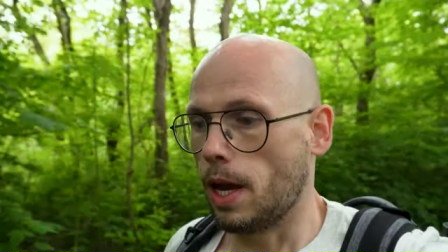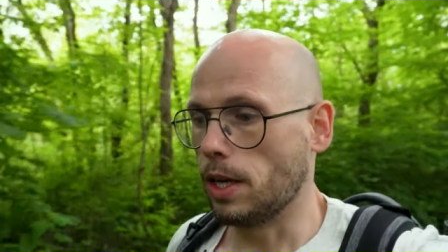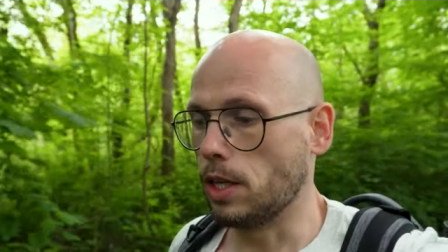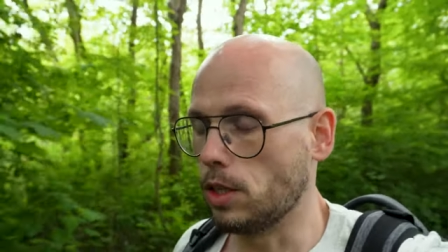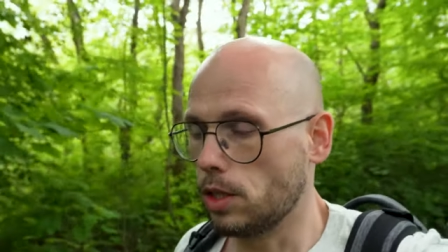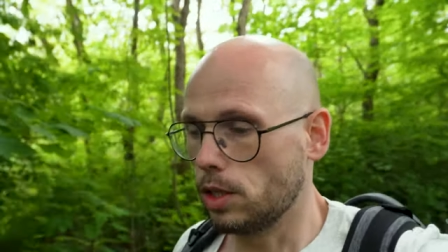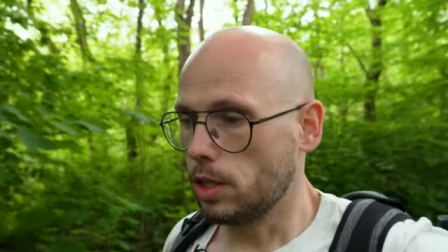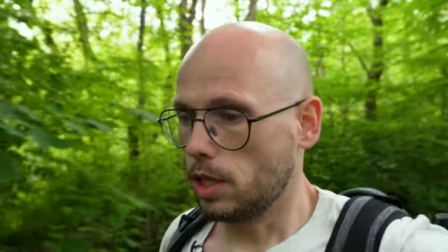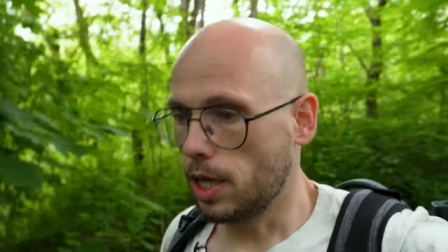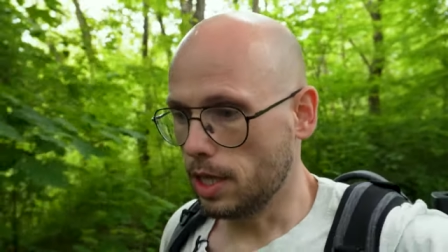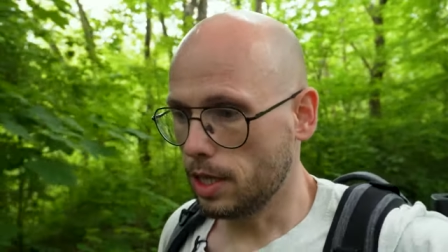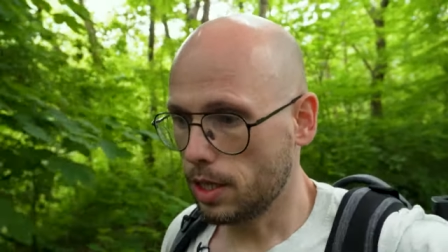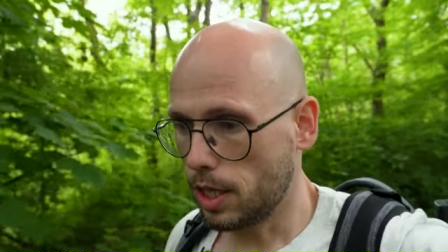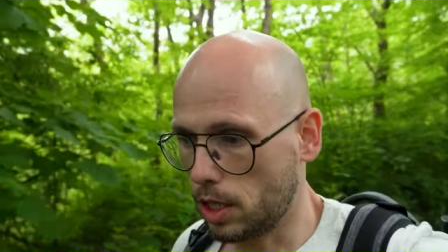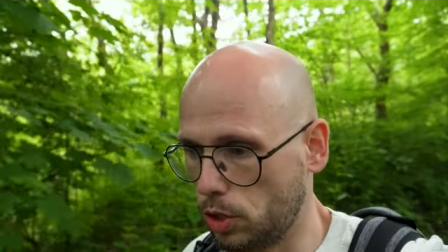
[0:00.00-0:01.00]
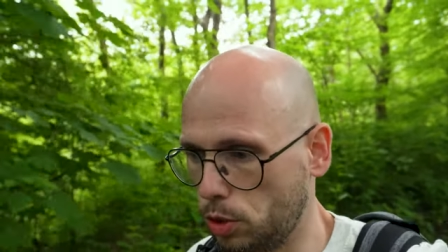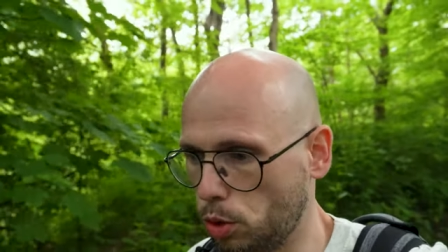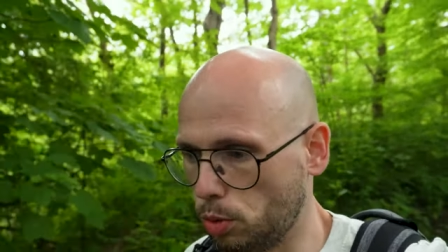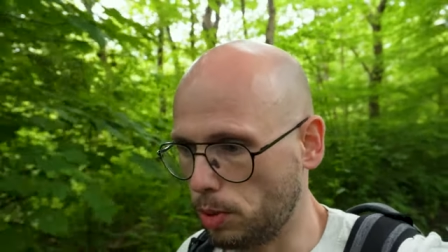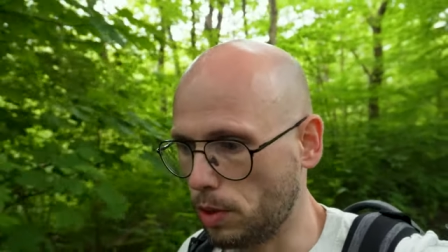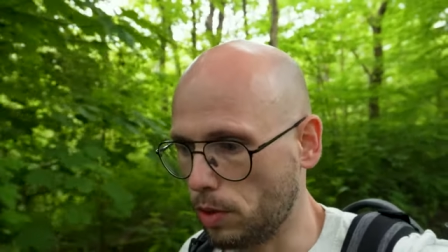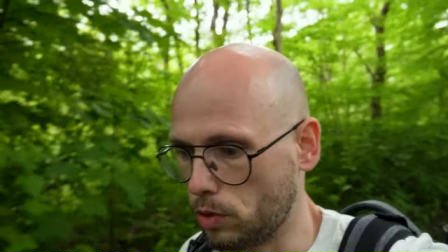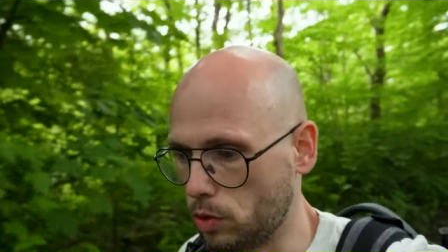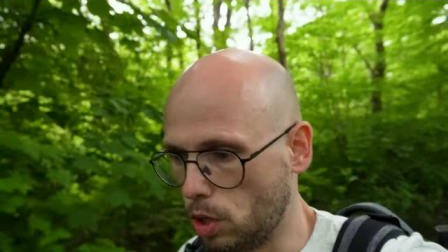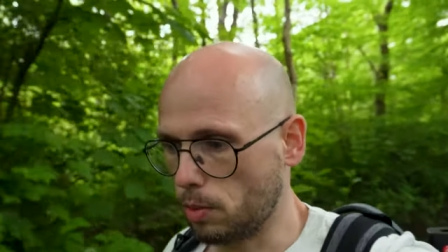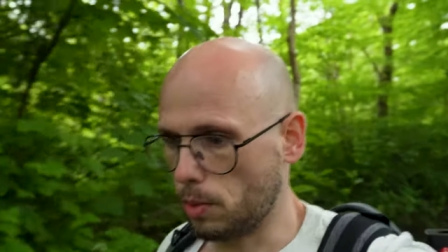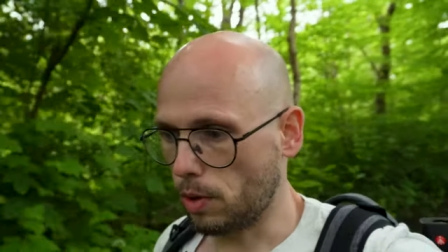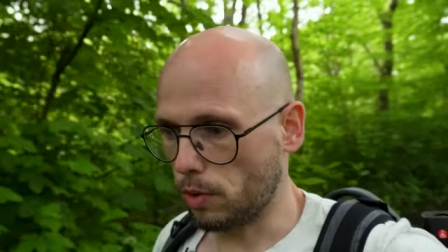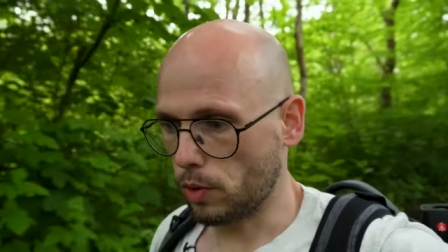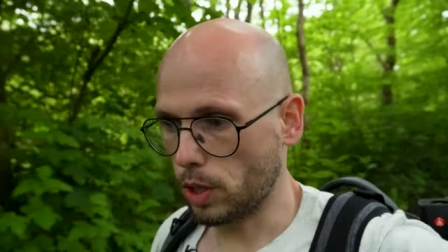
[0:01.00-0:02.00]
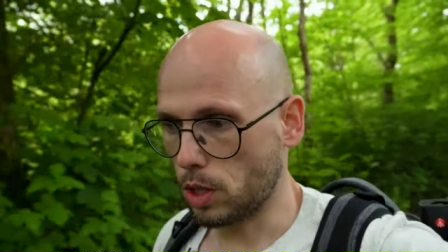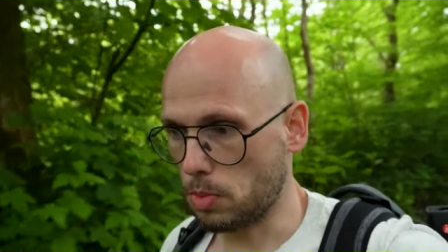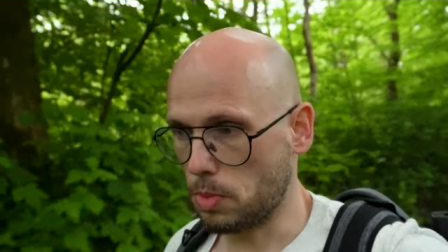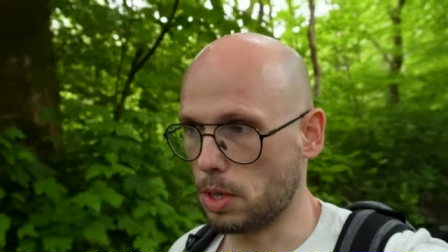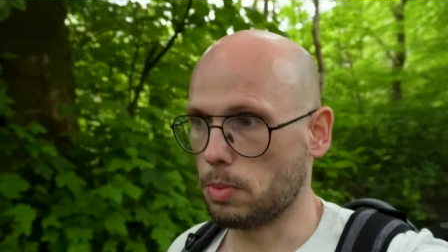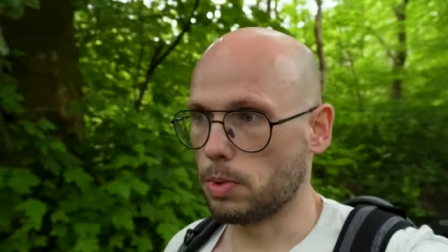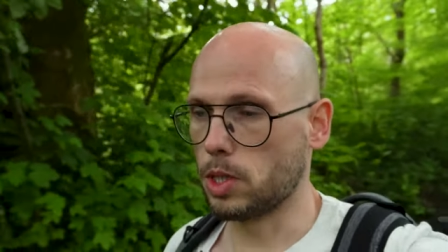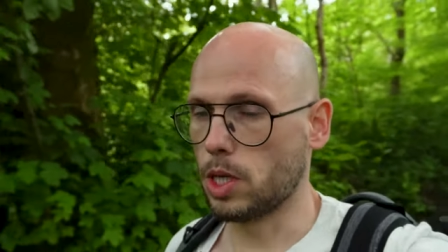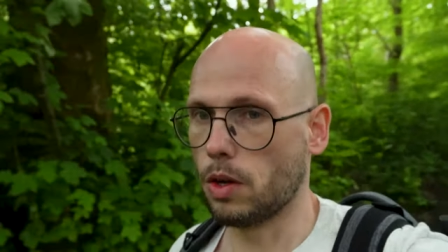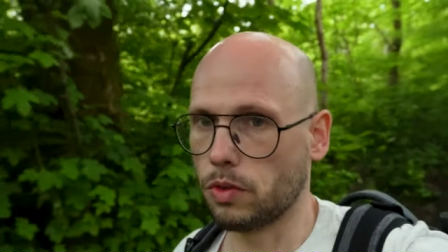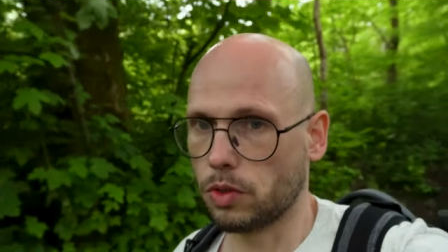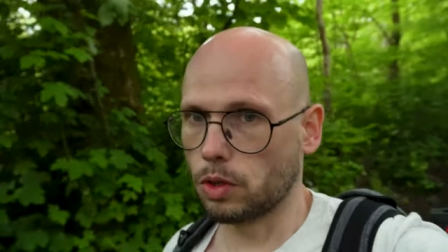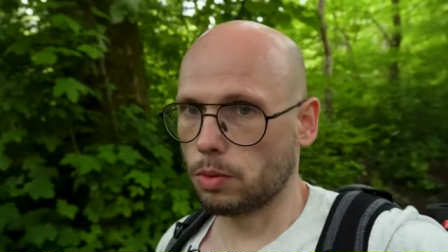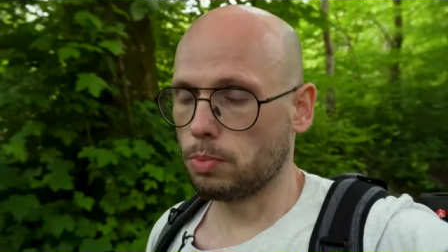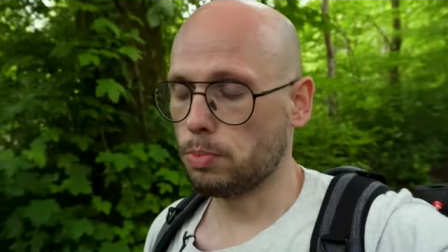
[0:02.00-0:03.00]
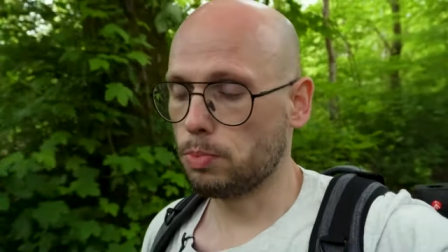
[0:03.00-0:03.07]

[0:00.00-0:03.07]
And in that short period of time where I've really committed myself to